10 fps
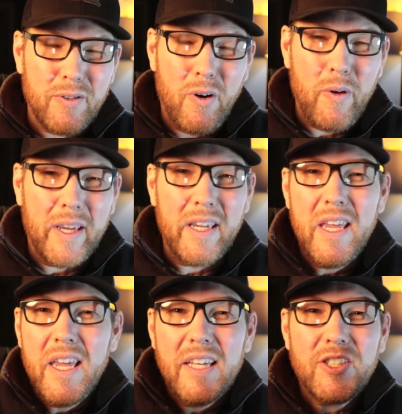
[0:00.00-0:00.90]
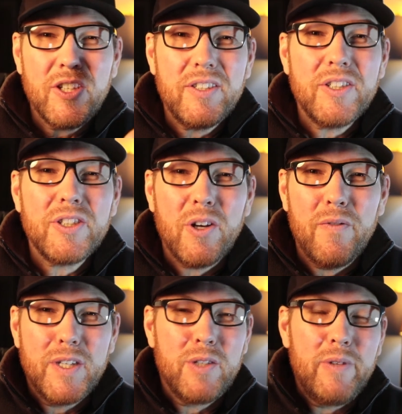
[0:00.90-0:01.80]
growing just to show
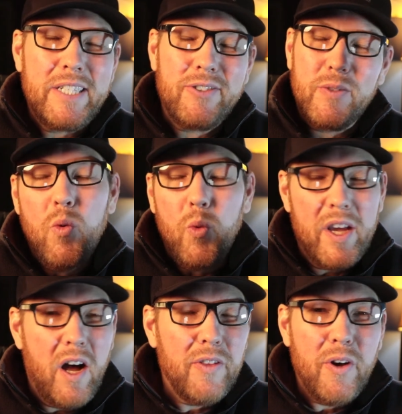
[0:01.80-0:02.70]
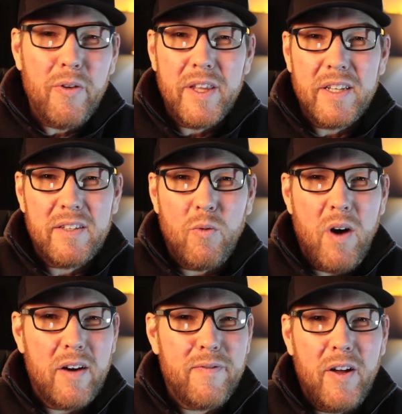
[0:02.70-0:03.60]
visual interest. We all know that it's a
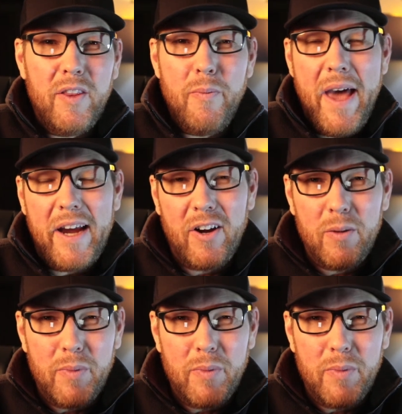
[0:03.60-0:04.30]
waterfall in the background,